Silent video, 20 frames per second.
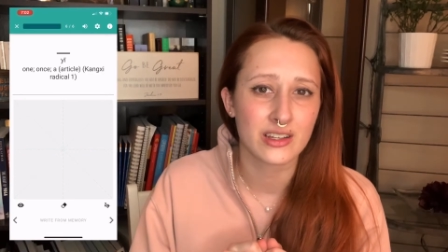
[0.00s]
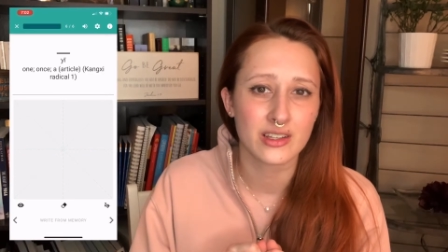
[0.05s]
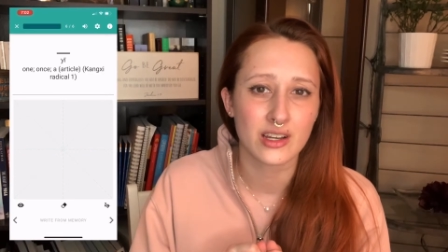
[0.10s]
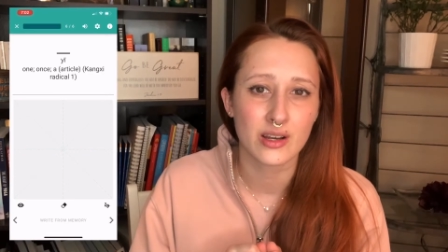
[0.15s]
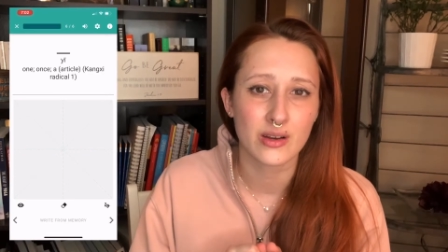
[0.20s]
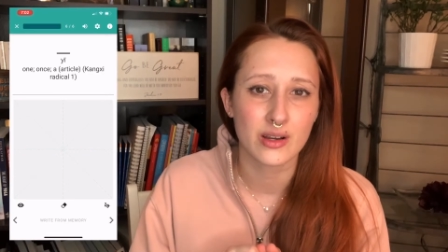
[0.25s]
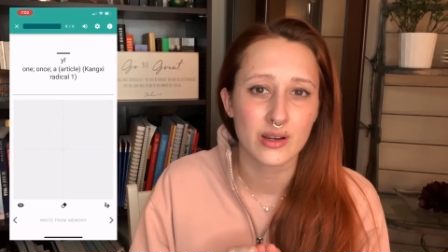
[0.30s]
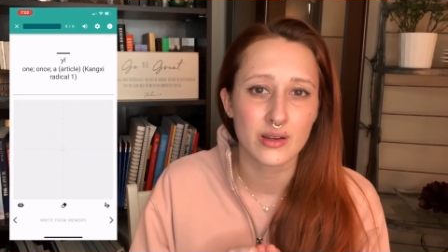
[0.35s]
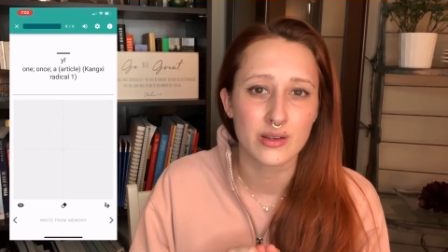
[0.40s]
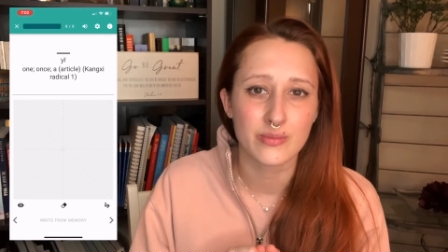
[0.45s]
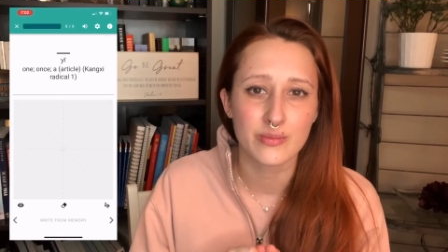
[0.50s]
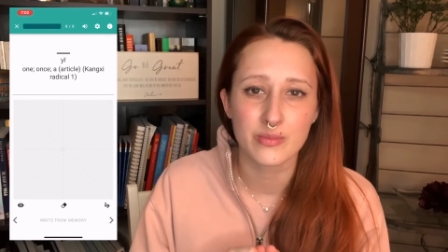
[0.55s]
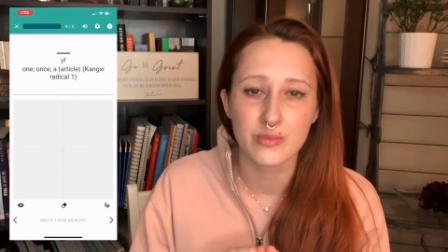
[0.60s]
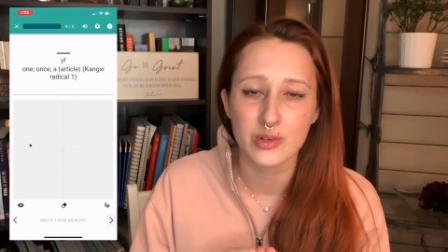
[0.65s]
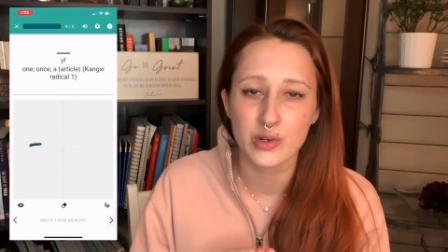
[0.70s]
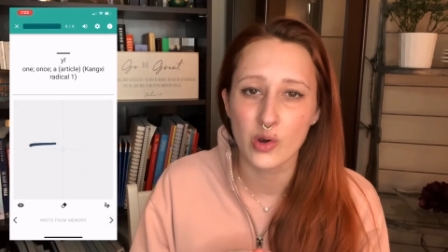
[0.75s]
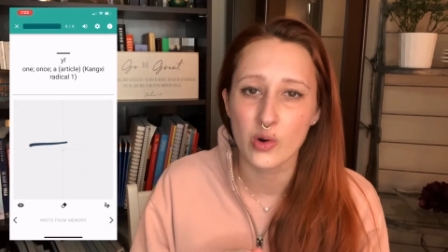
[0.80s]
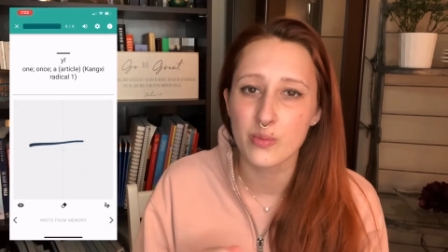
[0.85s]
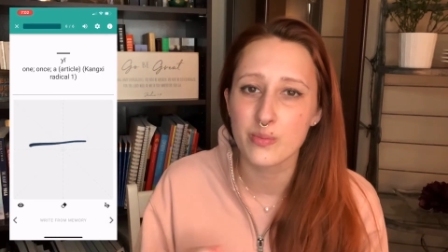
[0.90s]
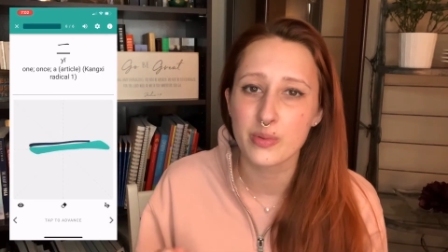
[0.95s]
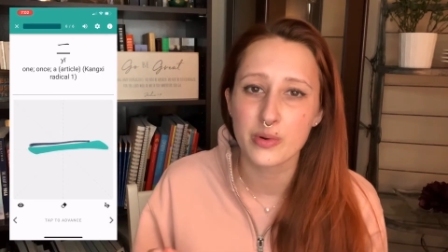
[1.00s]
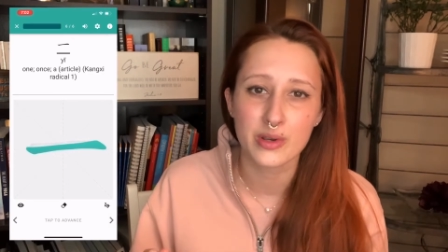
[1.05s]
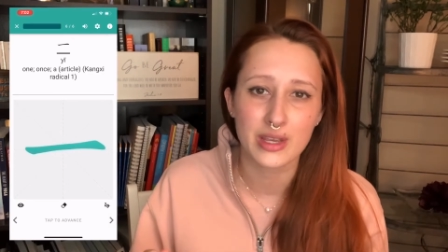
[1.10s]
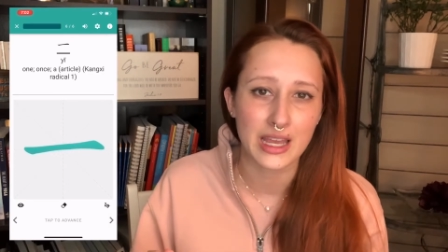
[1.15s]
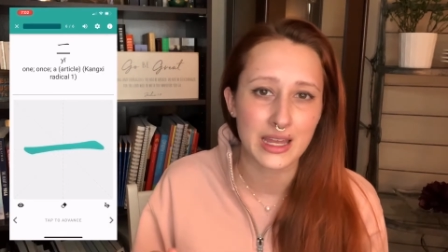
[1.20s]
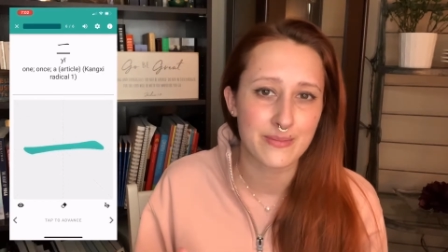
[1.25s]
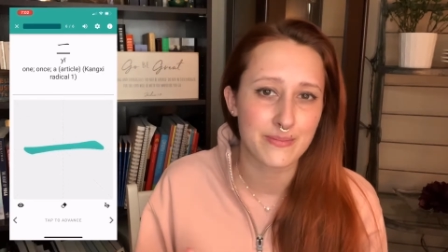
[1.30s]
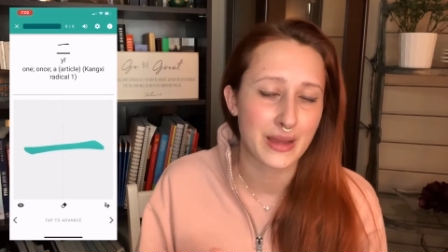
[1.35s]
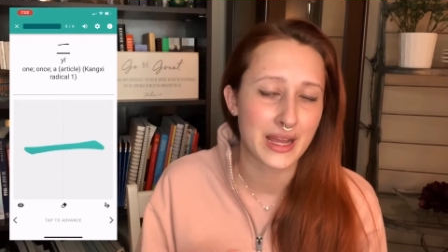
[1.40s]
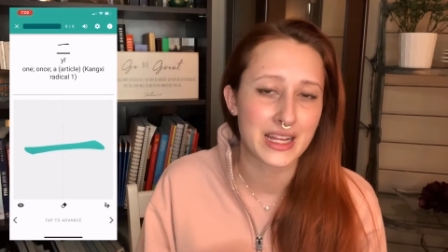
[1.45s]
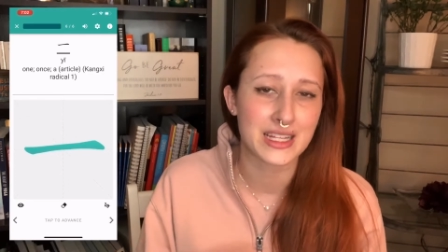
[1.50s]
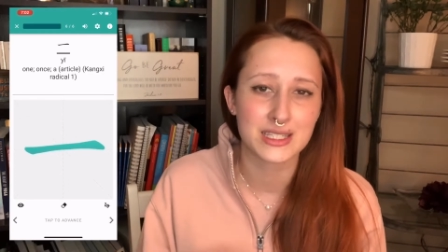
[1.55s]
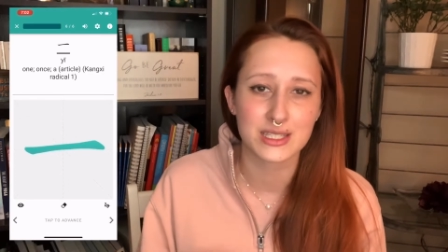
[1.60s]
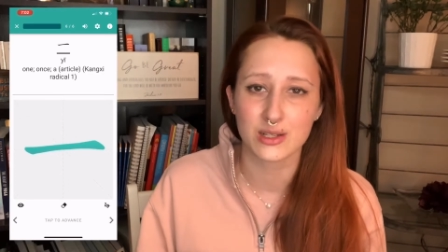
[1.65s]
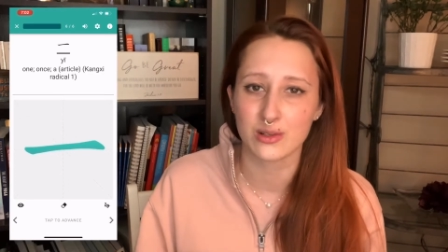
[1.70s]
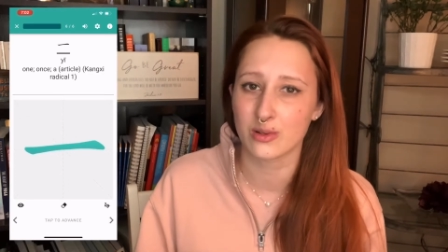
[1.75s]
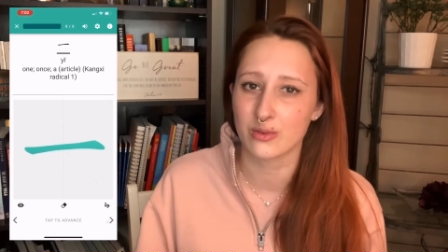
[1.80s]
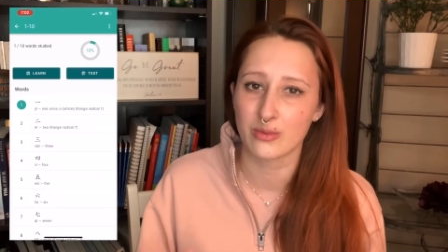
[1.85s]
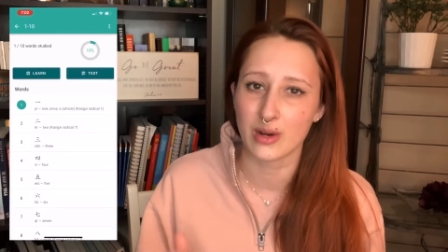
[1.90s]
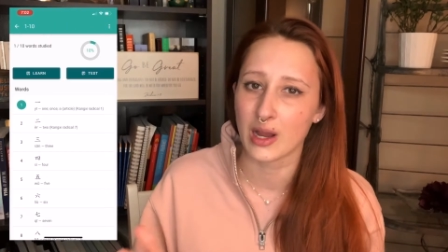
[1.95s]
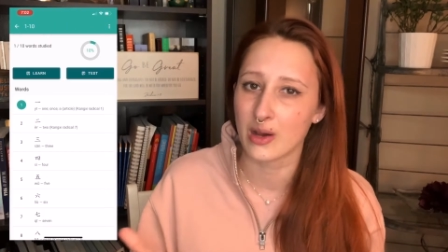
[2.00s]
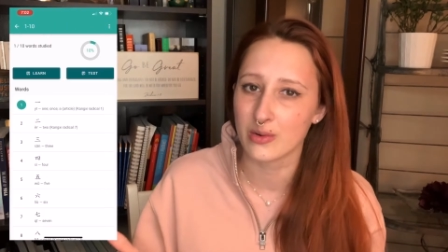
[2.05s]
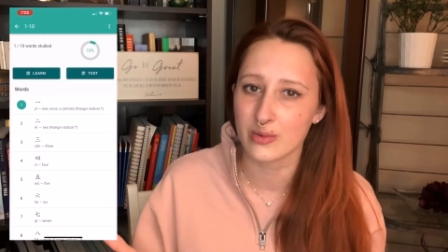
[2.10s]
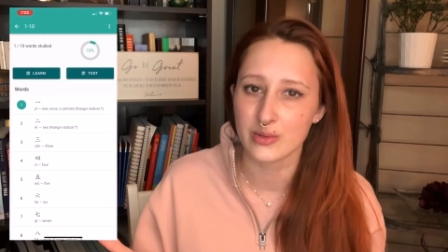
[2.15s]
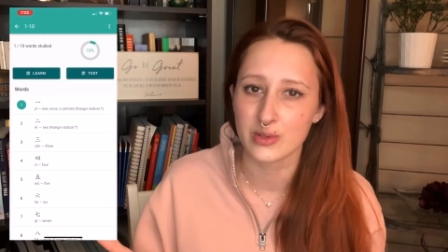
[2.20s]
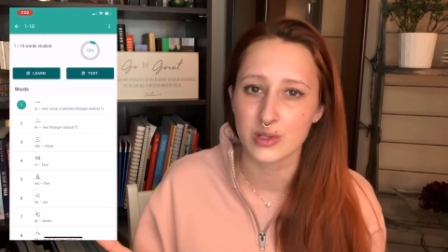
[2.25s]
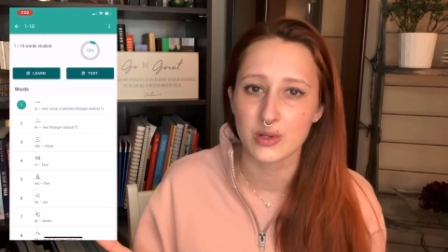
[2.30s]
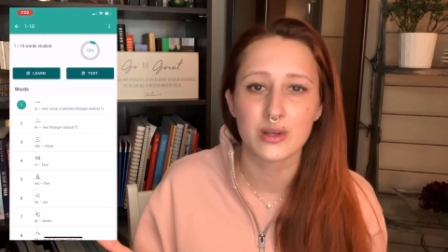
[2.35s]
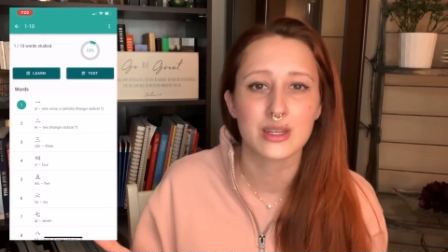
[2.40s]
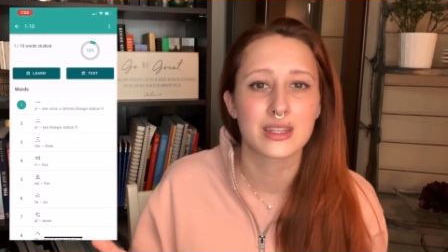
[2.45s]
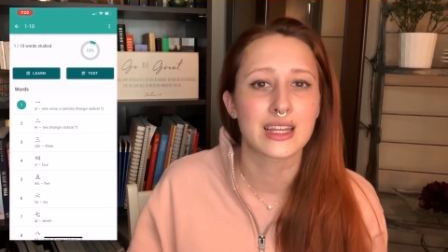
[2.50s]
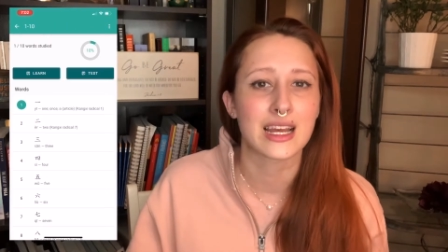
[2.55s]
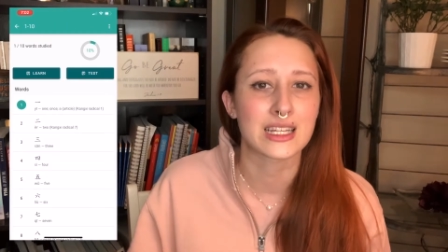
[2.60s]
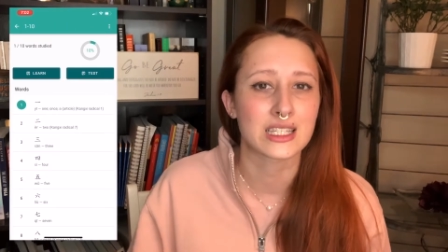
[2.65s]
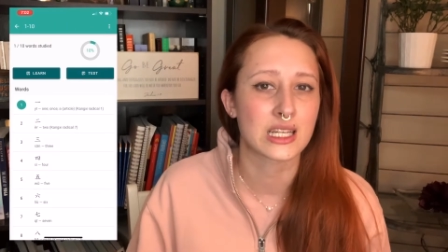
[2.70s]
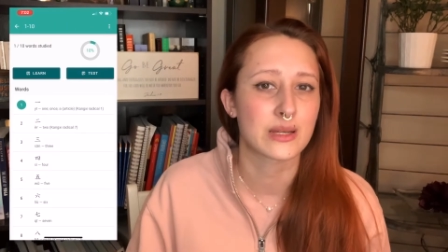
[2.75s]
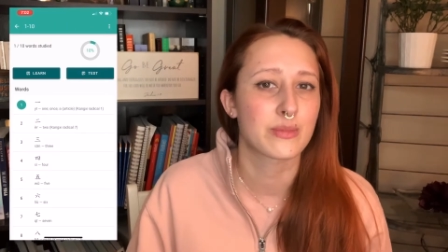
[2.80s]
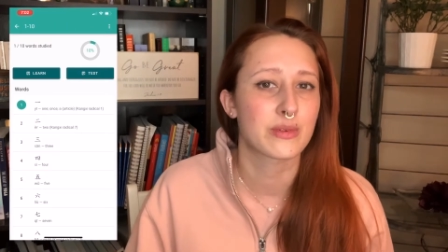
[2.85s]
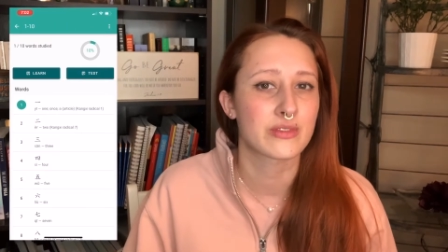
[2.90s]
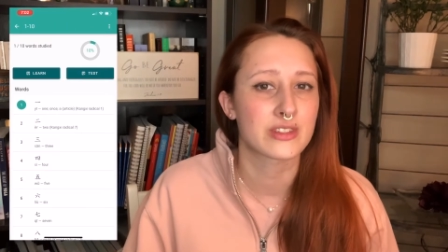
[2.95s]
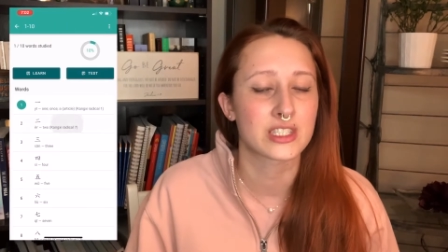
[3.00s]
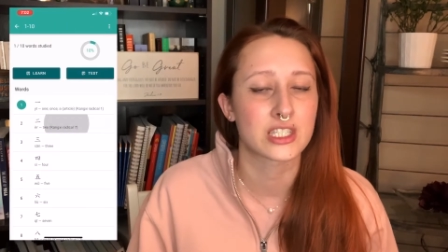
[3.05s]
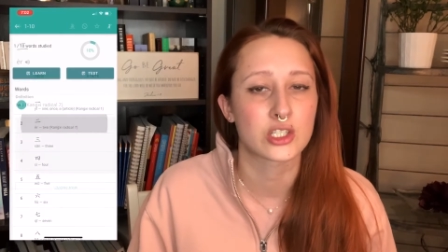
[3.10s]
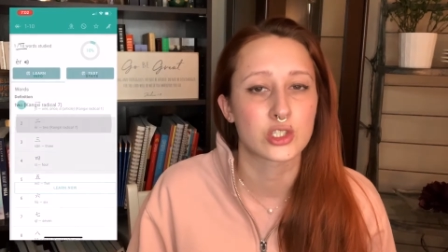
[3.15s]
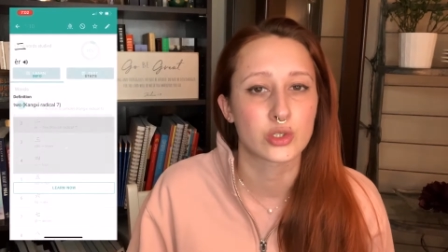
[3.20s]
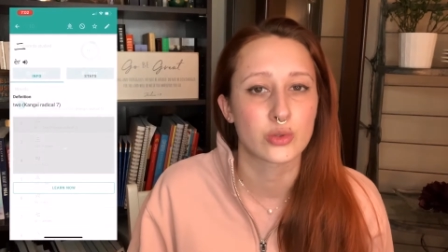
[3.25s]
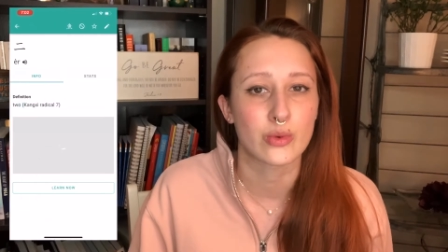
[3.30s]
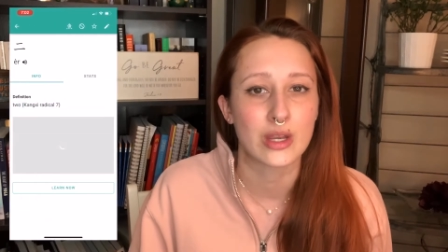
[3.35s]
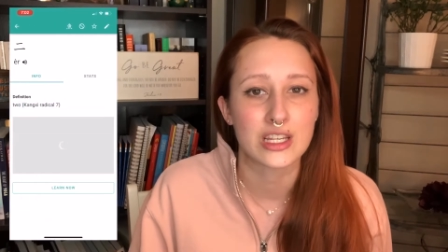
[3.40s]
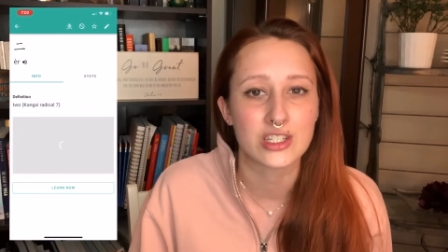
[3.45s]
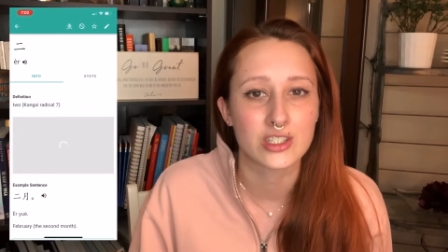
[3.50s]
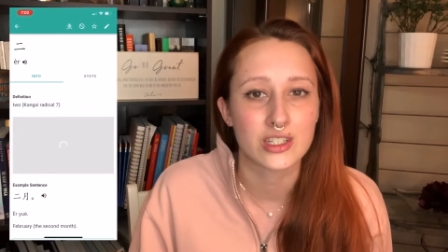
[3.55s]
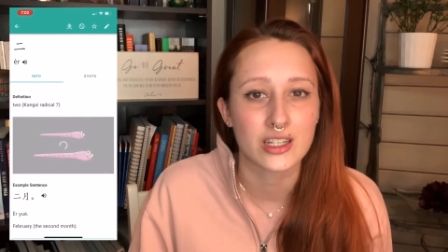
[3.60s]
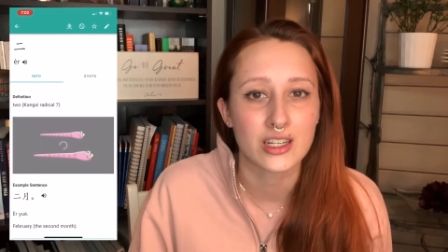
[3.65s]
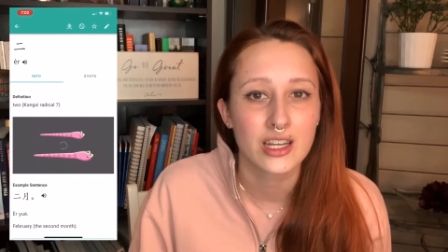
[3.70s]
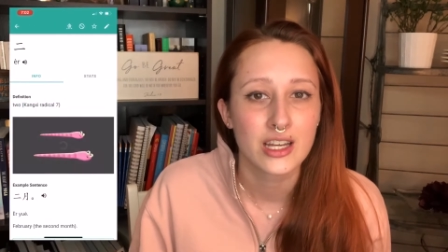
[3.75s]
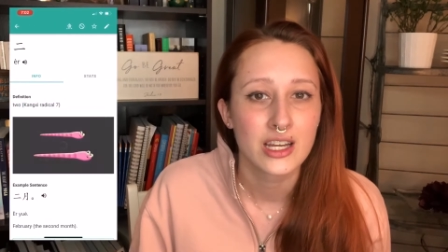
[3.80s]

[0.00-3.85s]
a notebook and pencil around with you in that type of a situation.